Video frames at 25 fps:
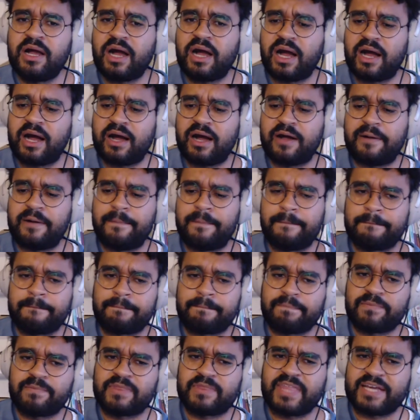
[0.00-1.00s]

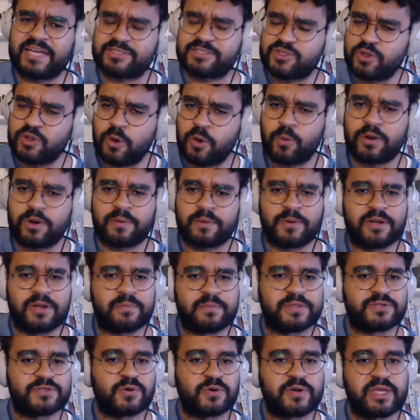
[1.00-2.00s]
Um, that's not what I'm going to
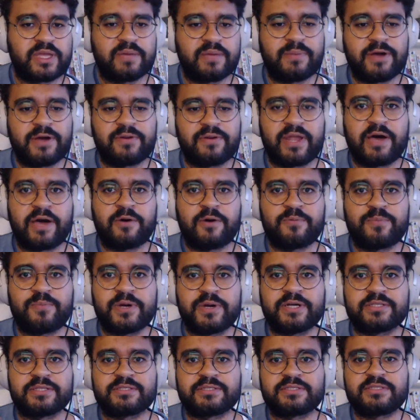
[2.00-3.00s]
be talking about now,
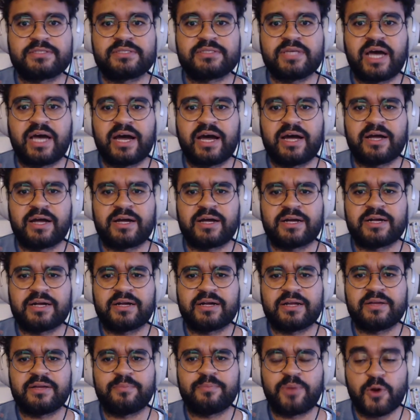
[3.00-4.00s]
but uh,
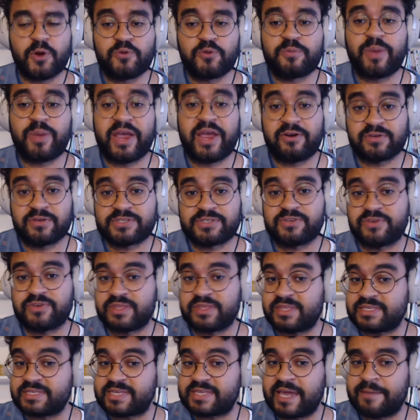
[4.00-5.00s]
both parents are
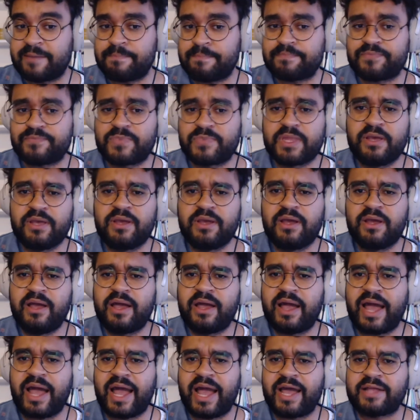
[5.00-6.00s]
in this game,
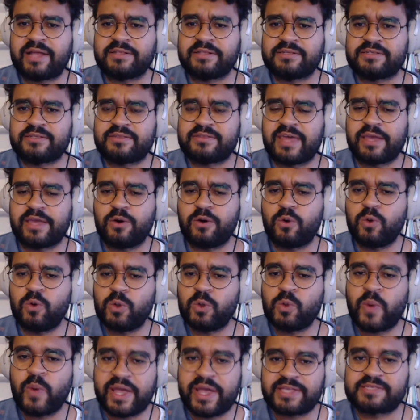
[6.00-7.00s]
and they
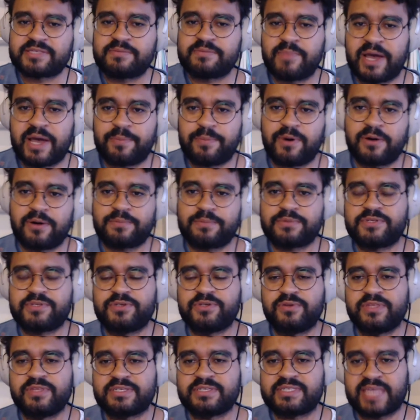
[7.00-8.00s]
always map up
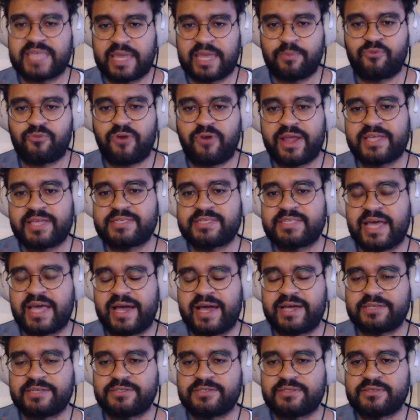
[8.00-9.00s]
to the same race
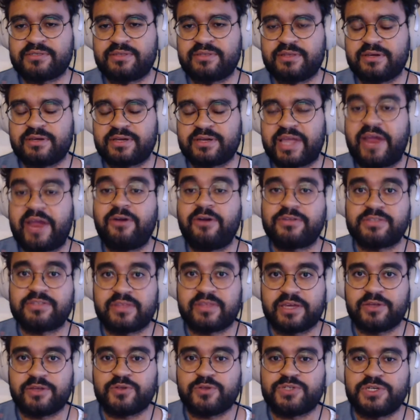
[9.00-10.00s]
as the character
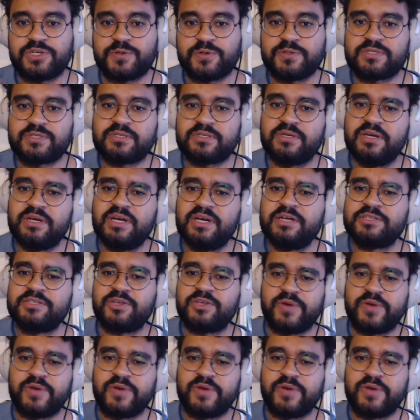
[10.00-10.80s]
that you choose. So